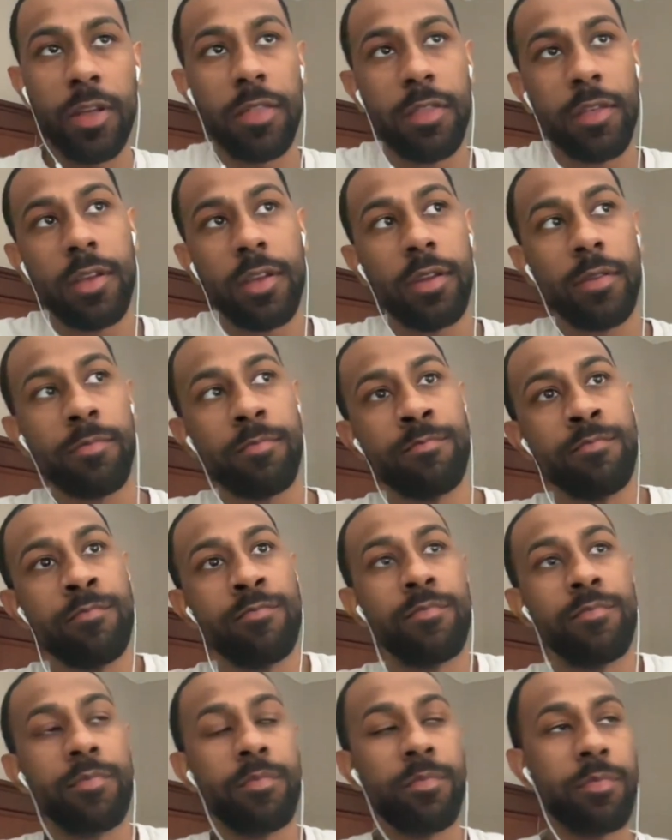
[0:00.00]
I think
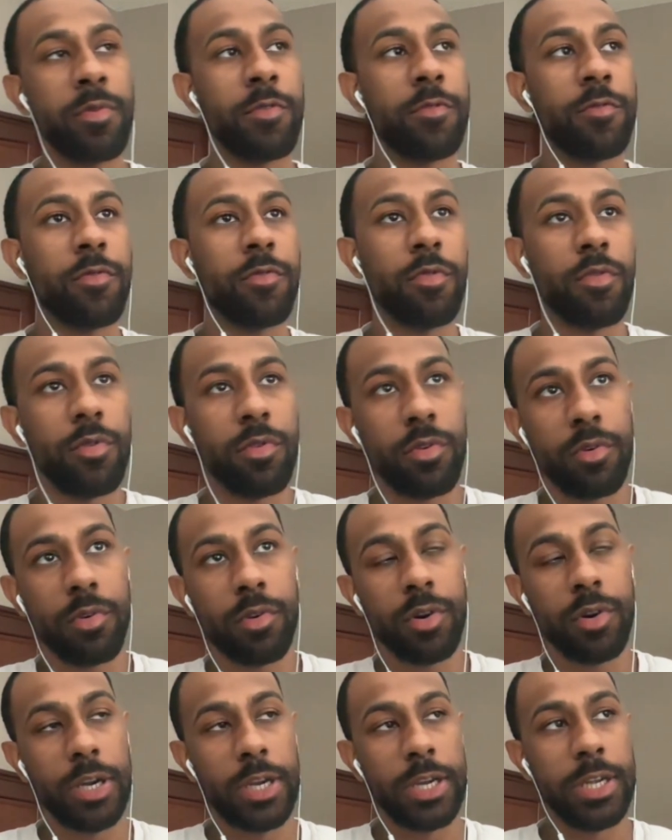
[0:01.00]

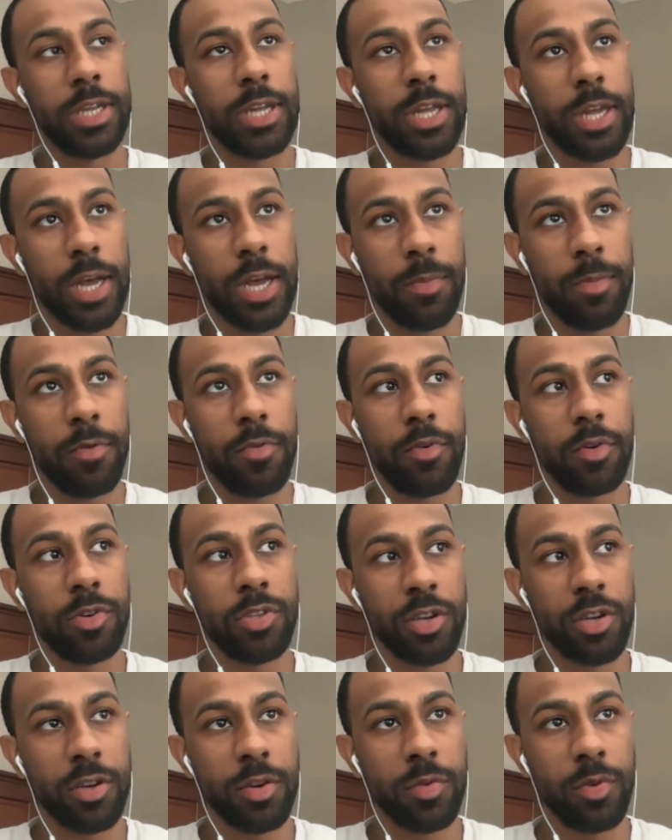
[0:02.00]
before
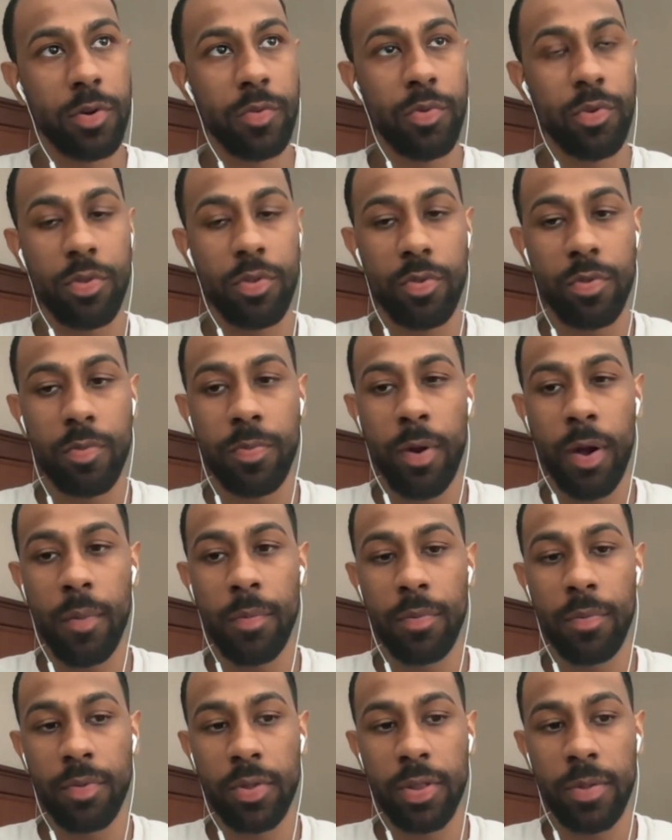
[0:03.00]
starting to work with you,
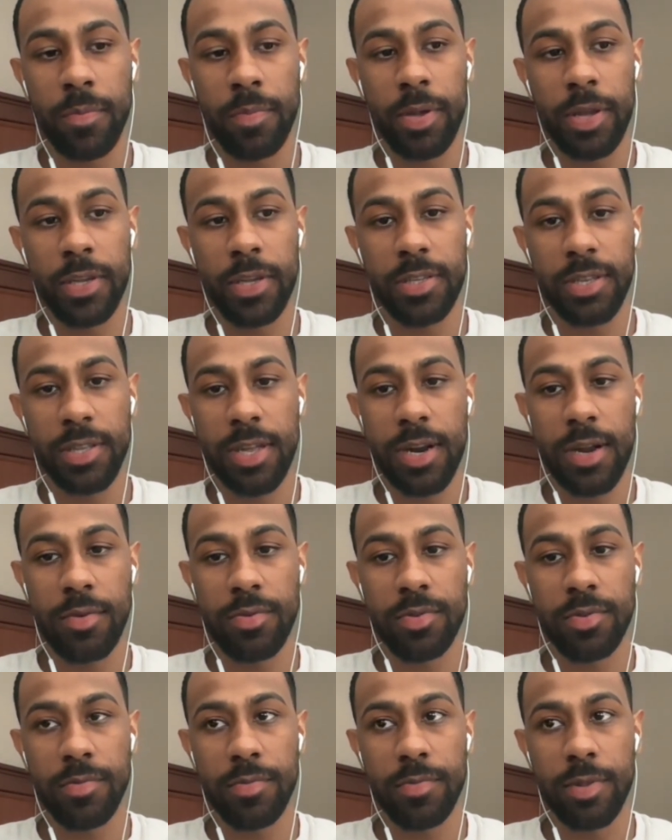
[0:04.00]
probably the biggest thing that I
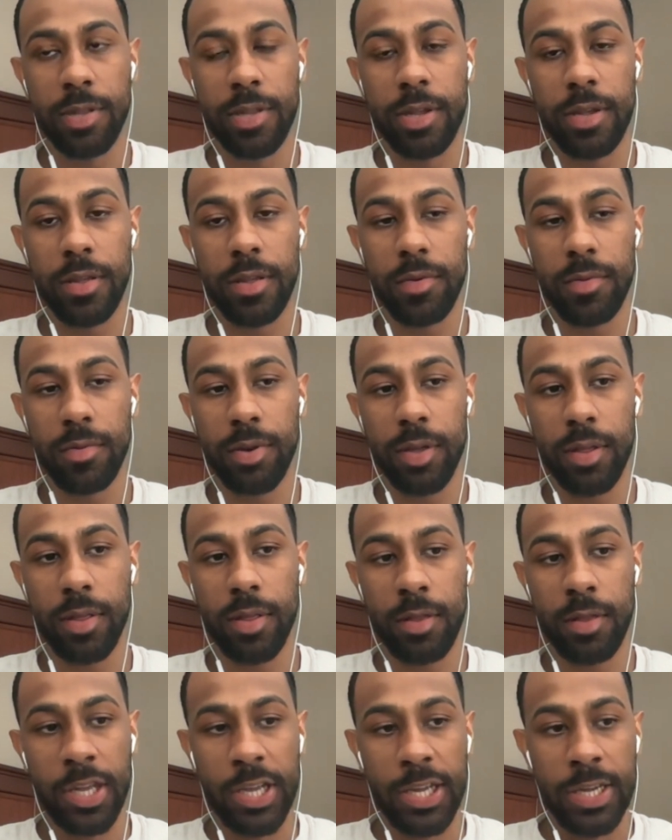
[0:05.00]
was dealing
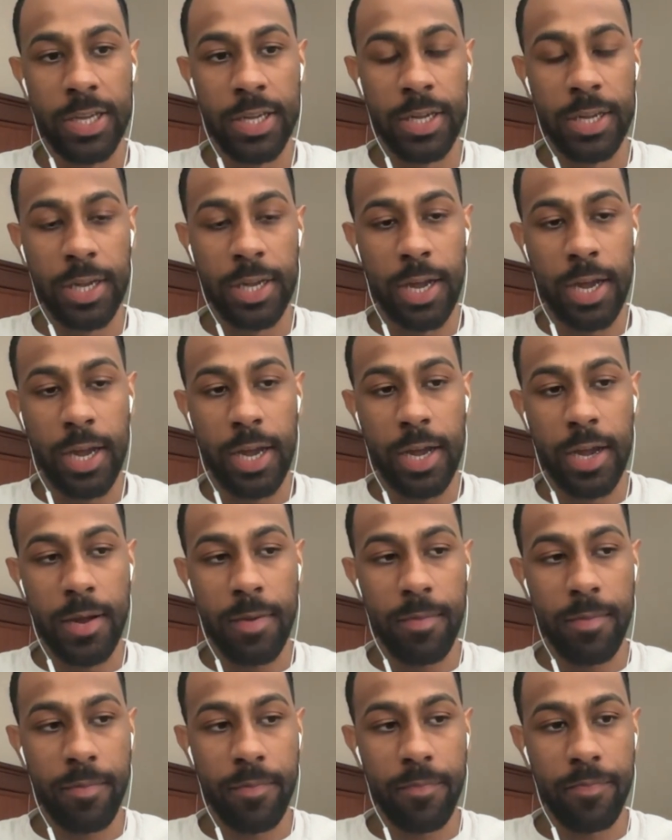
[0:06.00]
with
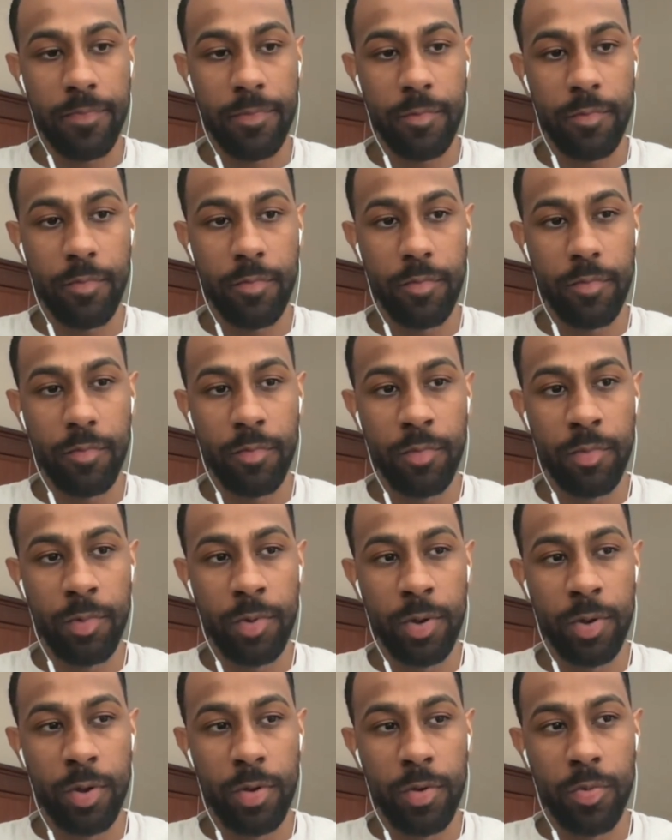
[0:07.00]
um,
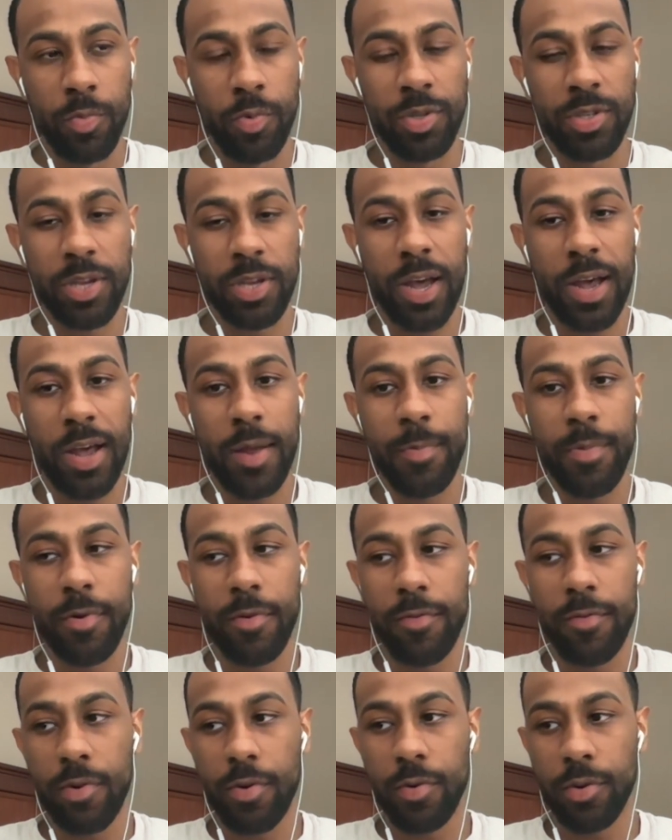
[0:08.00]
was a hyper
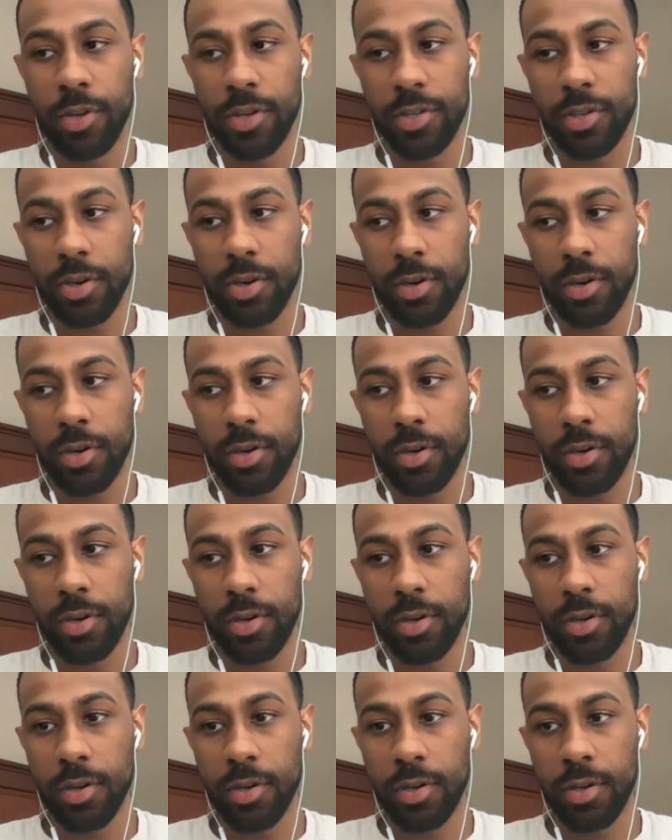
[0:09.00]
focus
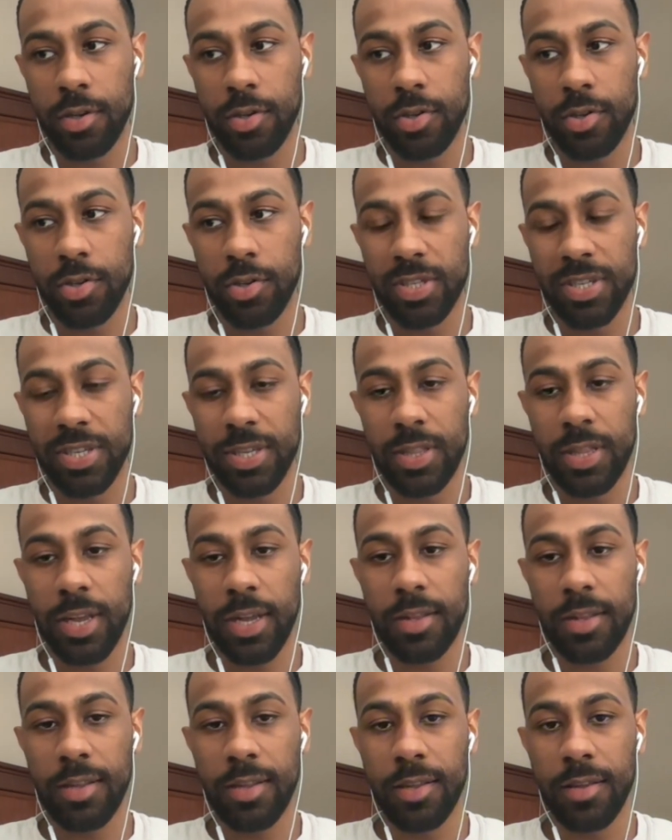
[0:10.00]
on
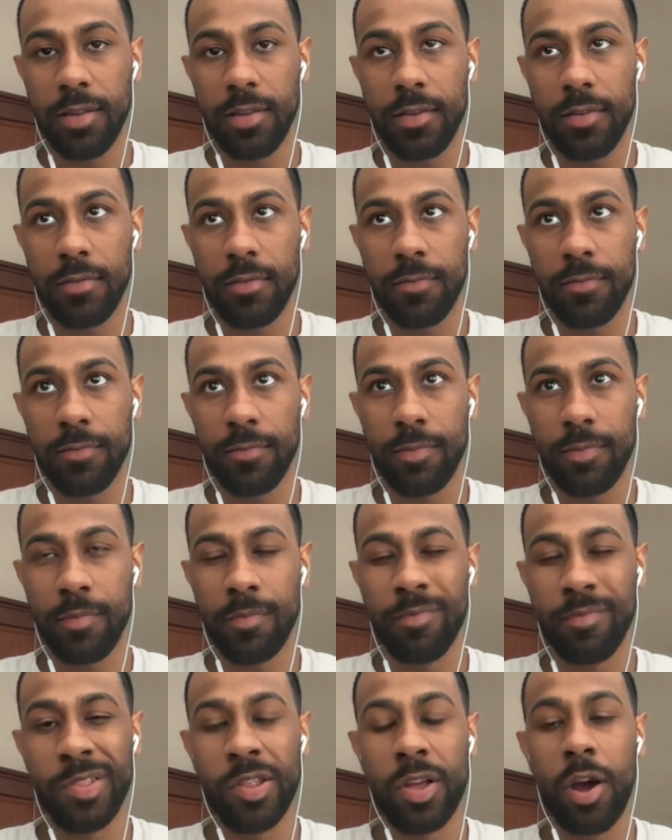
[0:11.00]
selecting
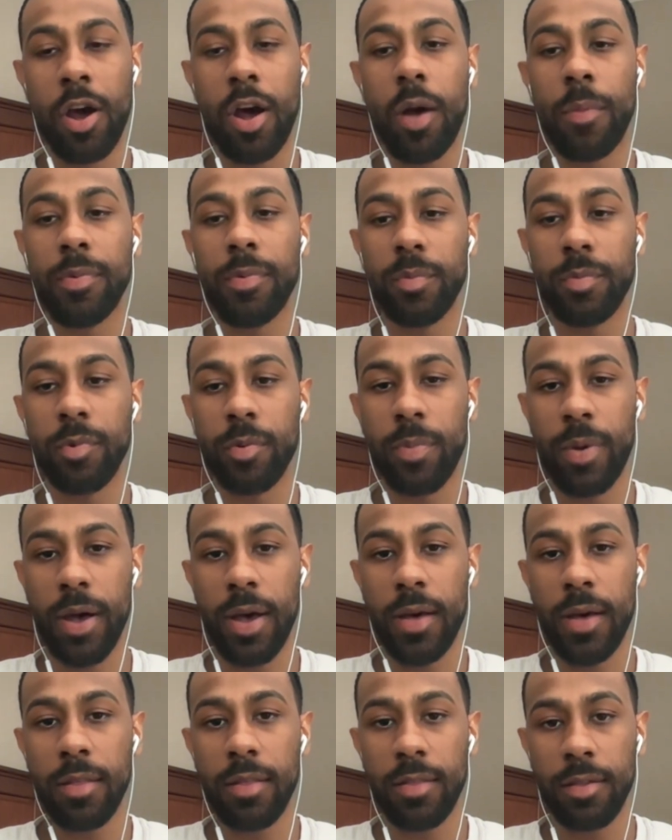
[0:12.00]
the optimal
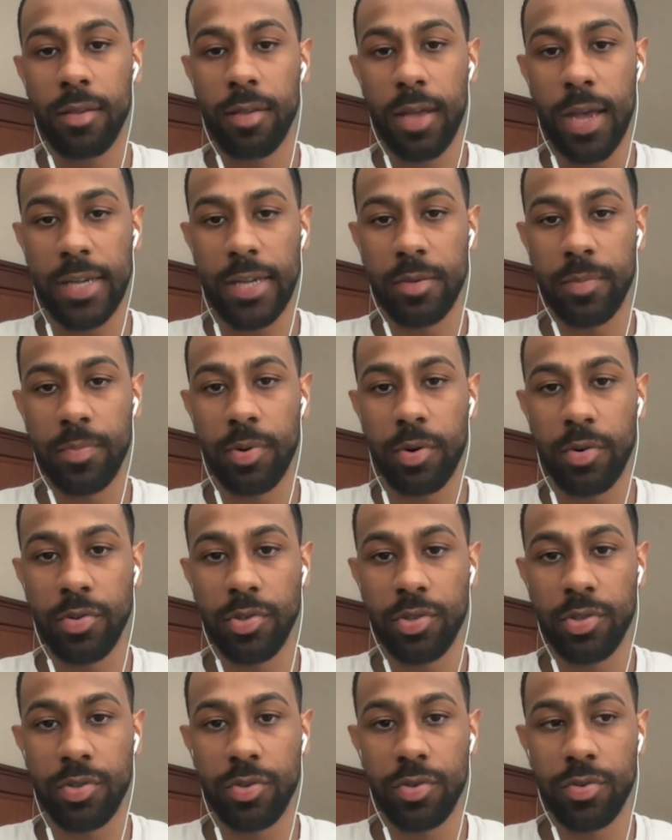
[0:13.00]
path, as
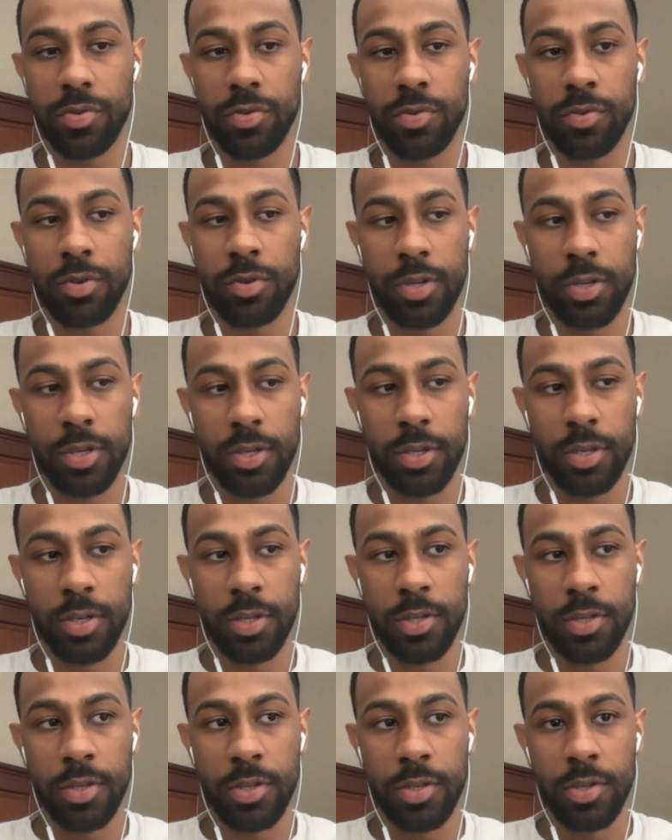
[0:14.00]
opposed to
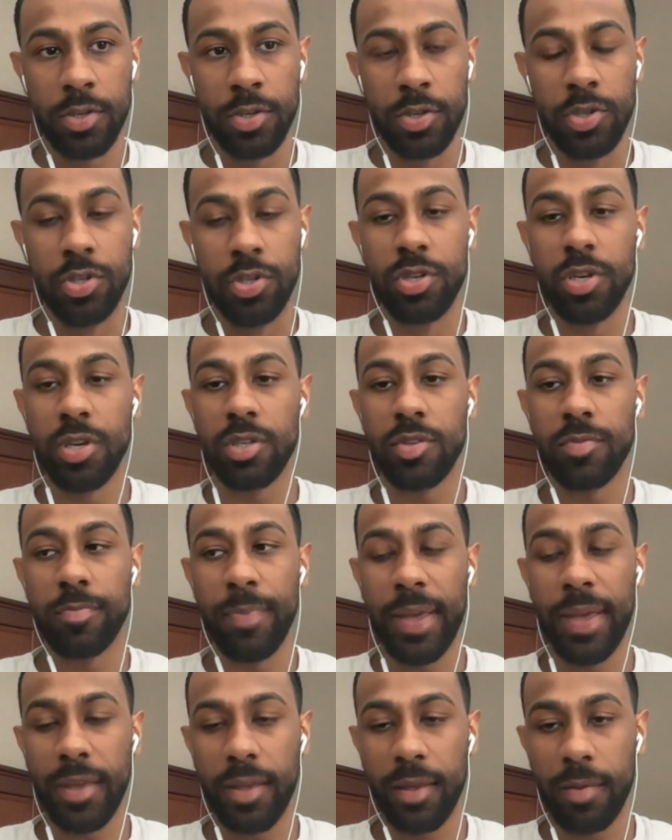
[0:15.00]
just
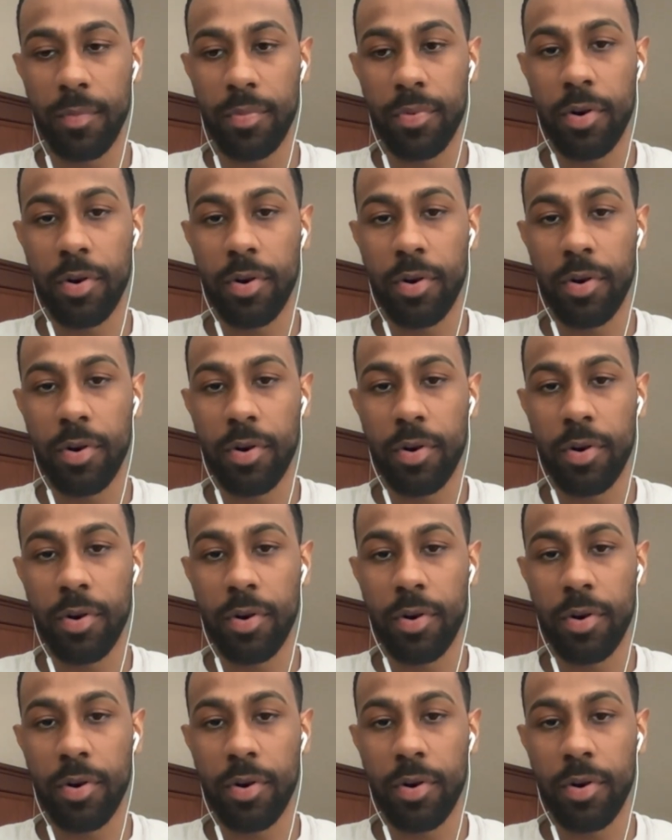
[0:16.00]
making